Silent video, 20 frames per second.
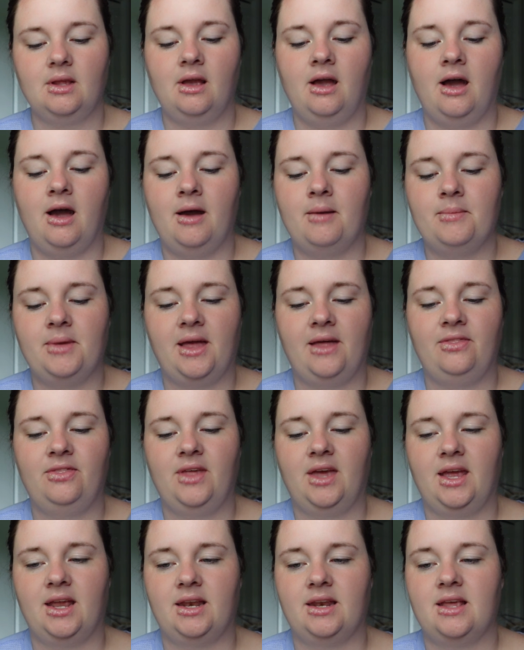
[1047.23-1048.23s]
And
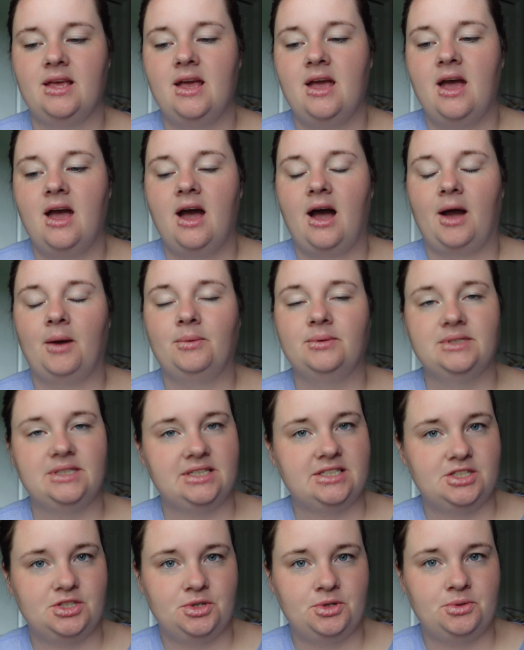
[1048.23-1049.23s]
then I will
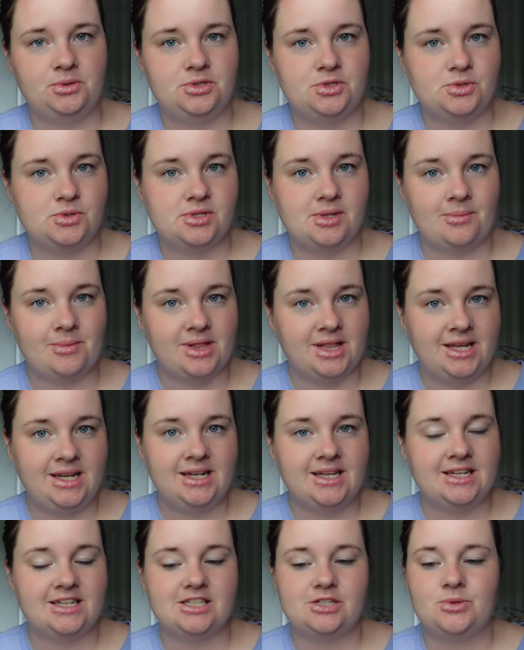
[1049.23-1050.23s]
need to do some
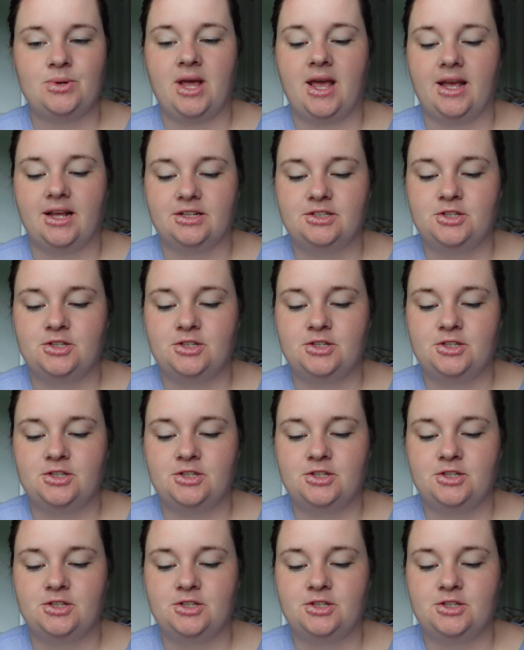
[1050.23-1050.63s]
cleaning today.